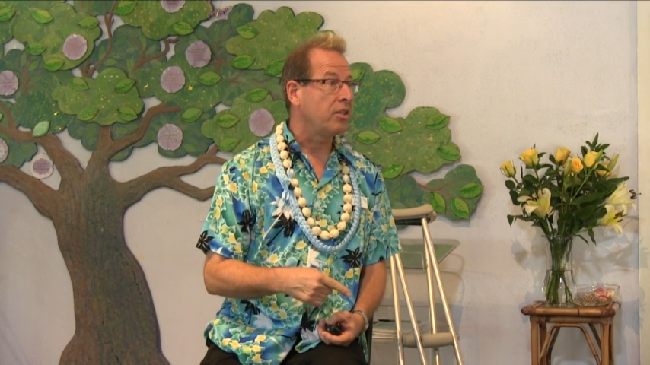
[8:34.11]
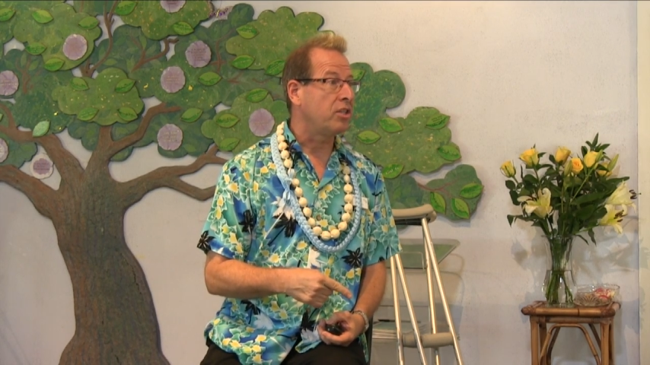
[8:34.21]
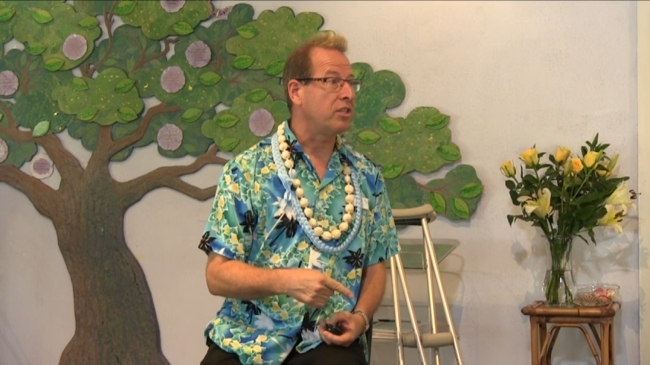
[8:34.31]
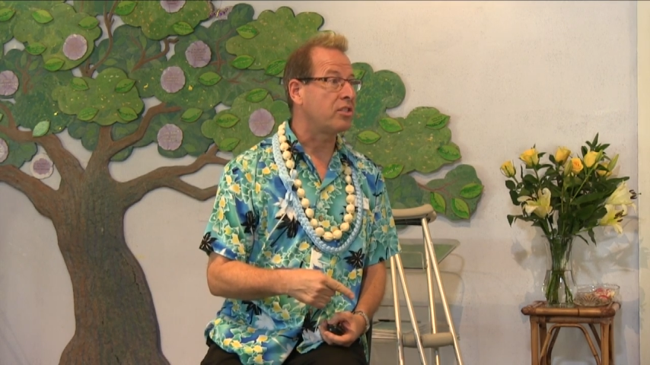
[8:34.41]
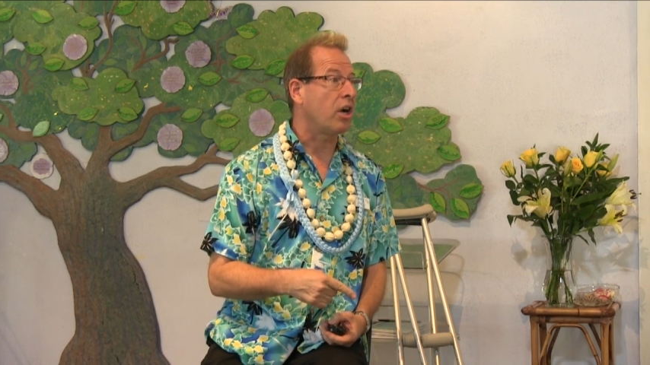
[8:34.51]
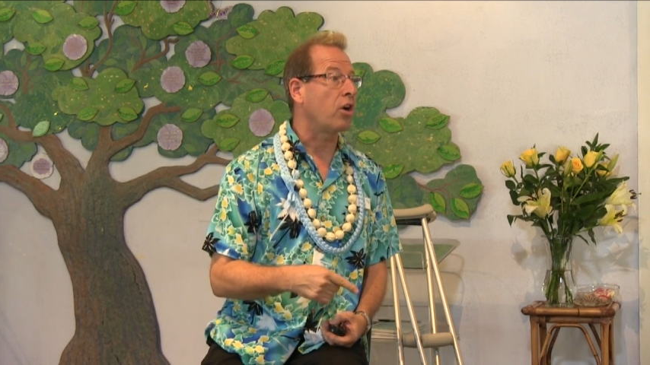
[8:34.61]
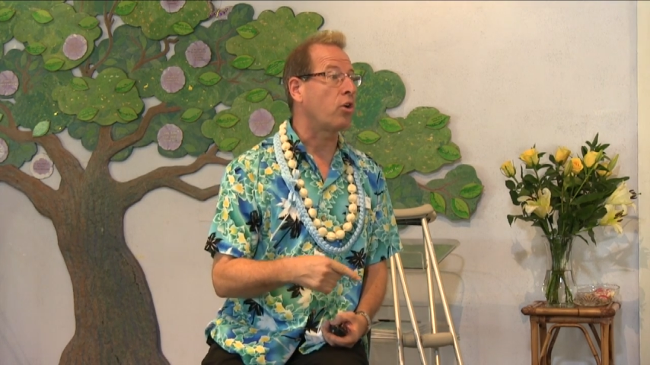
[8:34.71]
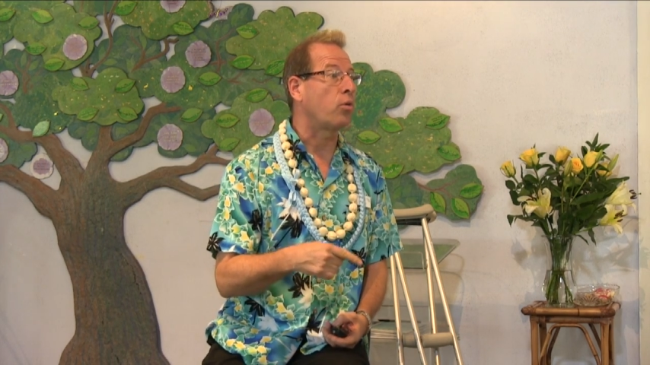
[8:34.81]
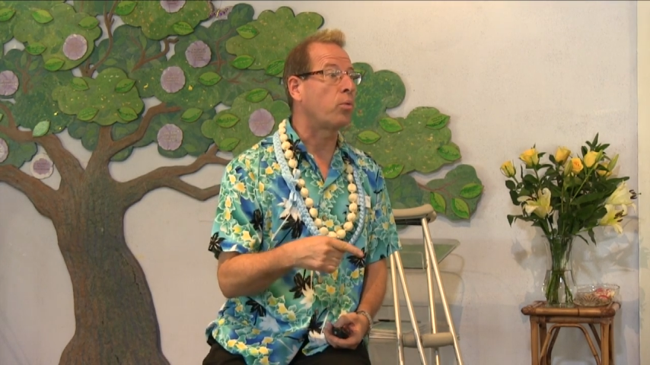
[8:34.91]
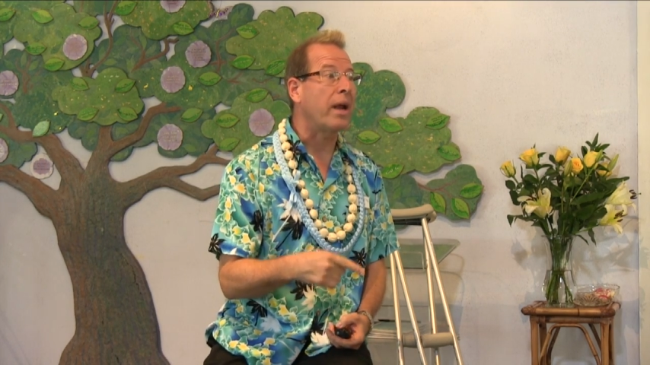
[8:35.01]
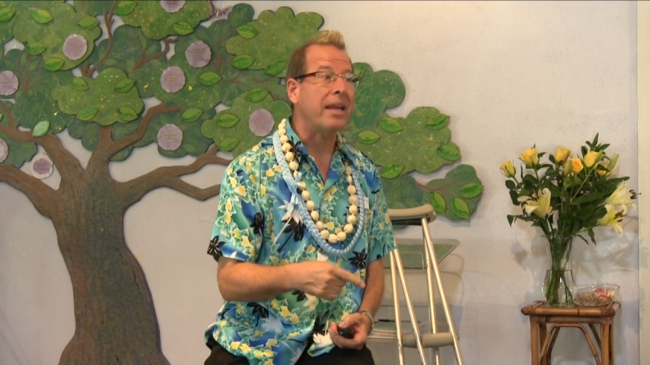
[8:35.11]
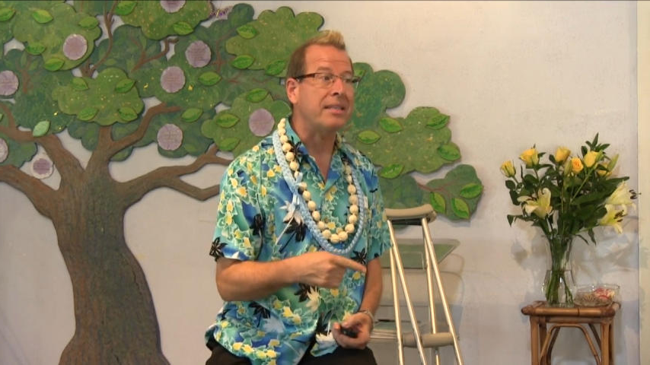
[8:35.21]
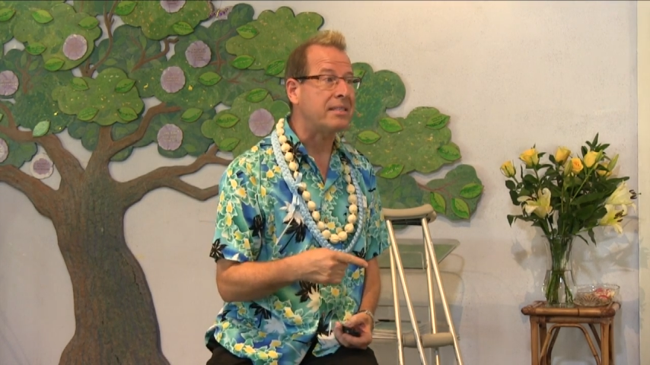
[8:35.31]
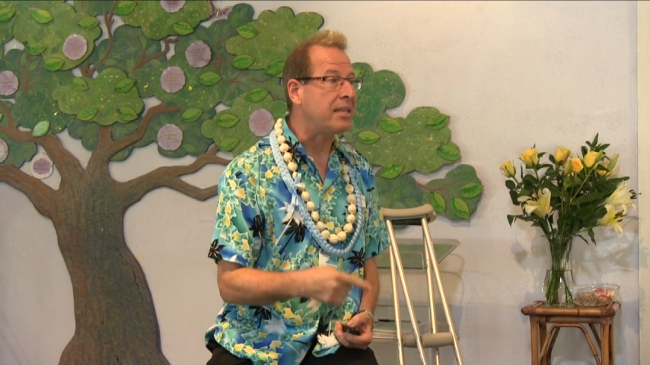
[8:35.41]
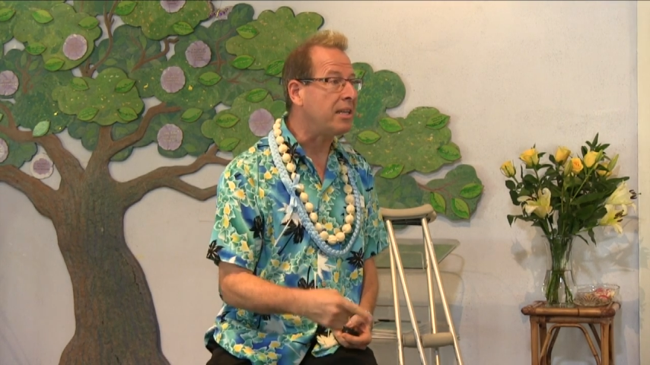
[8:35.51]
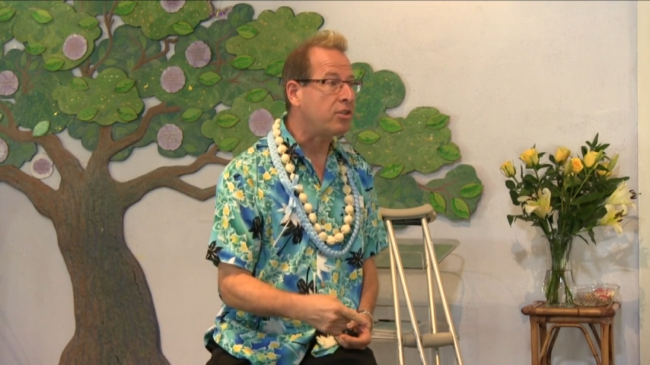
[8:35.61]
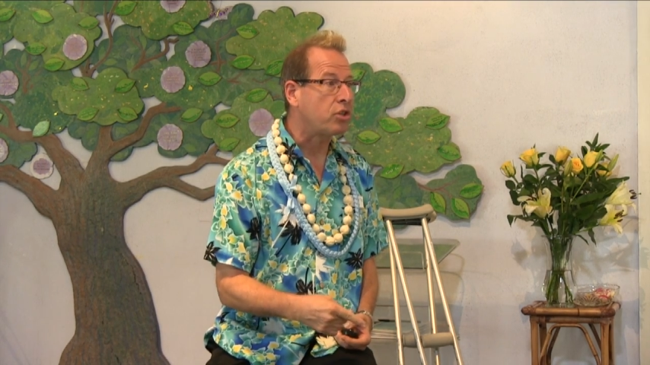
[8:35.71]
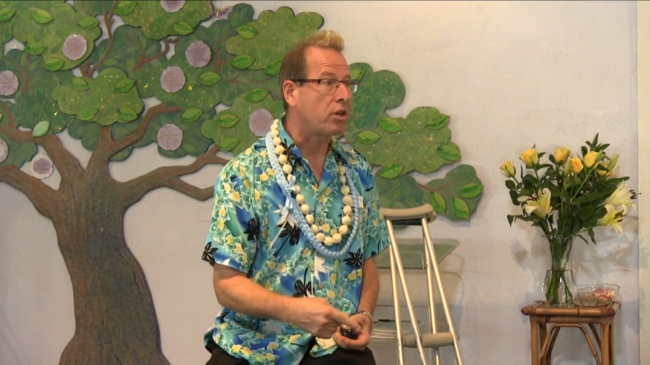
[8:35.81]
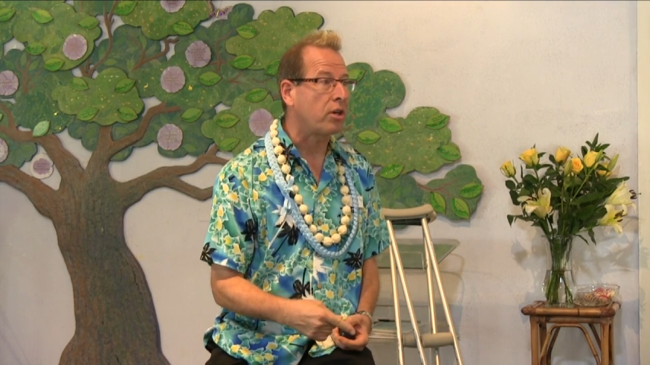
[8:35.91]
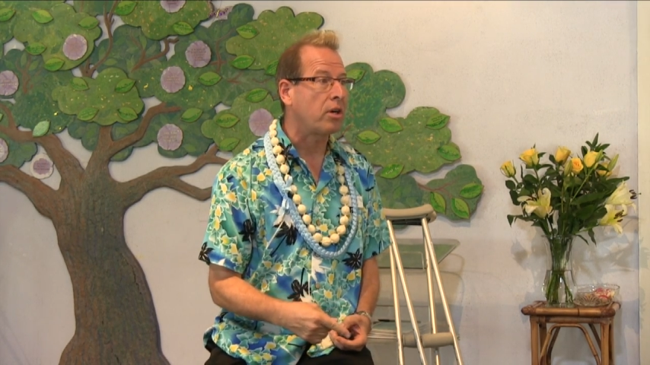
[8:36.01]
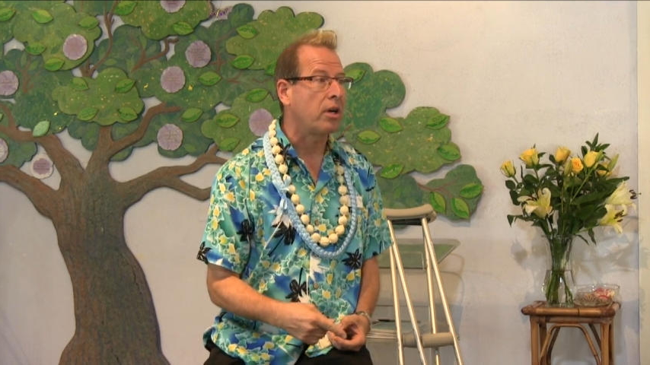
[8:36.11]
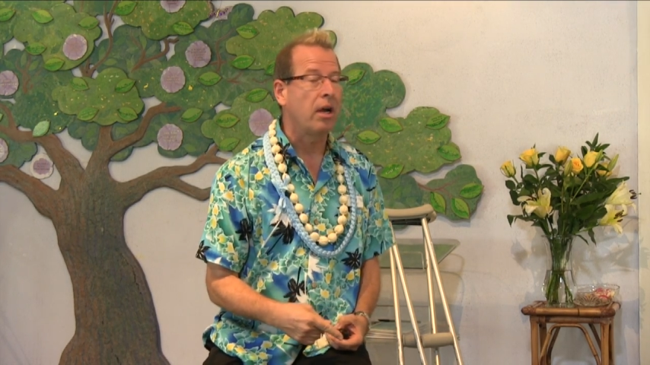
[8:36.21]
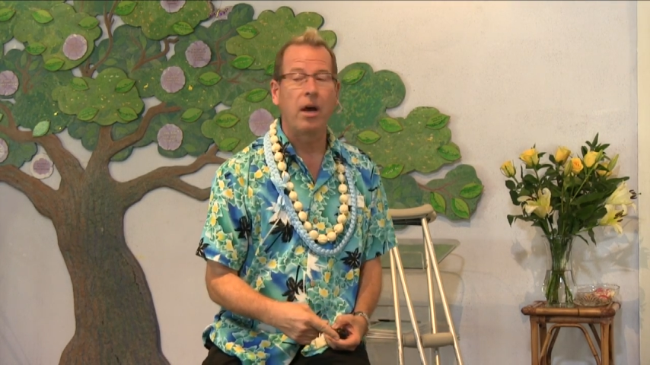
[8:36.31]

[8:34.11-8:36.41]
She's a great teacher,